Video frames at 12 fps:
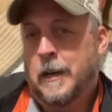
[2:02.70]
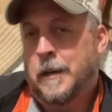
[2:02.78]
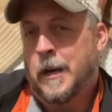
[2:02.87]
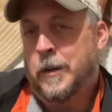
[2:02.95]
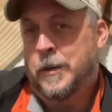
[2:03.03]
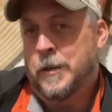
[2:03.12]
to
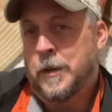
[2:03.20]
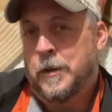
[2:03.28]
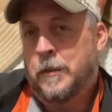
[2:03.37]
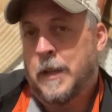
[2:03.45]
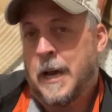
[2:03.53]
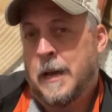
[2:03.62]
tell you to
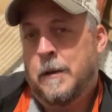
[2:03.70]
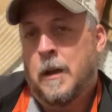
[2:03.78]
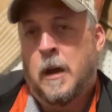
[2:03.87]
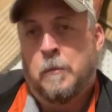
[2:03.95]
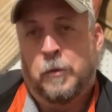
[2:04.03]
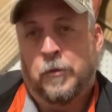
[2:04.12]
do that.
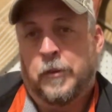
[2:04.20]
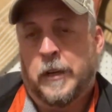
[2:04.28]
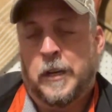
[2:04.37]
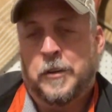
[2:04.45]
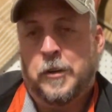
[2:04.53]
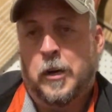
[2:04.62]
Proceed
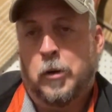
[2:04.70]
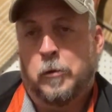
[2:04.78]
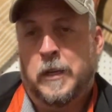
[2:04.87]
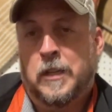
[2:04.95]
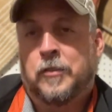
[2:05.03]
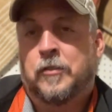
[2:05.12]
at your own
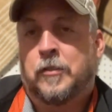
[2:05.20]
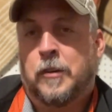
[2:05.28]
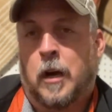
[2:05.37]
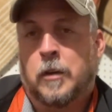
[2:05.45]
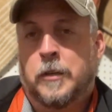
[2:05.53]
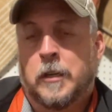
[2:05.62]
risks.
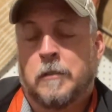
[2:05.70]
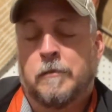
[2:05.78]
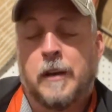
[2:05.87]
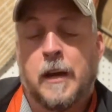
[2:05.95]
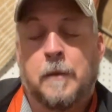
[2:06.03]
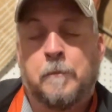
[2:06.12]
Talk to your
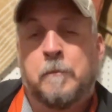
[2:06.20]
vet.